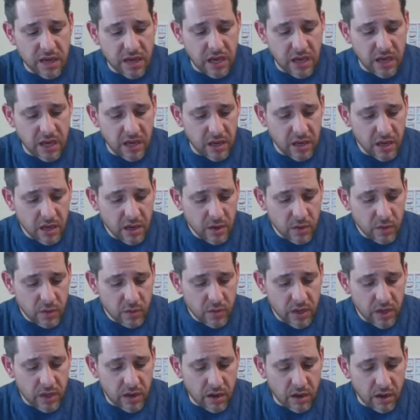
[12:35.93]
And
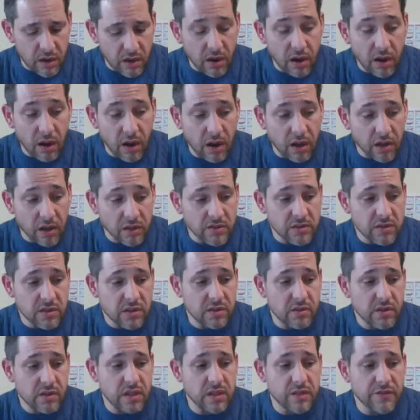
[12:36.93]
we are
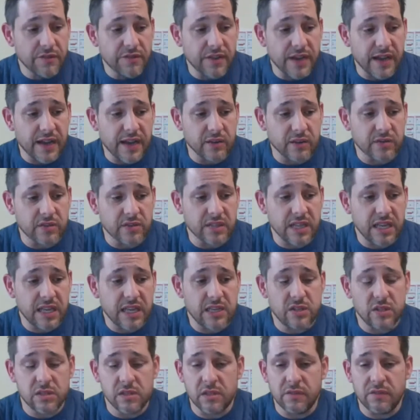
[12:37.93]
also in the final
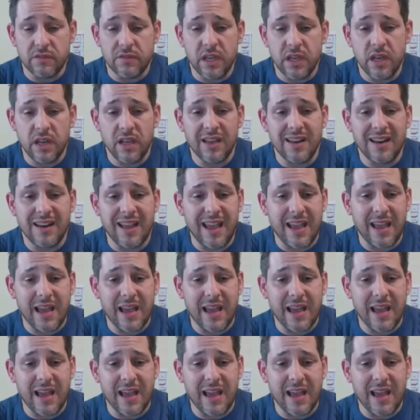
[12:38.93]
stages of getting an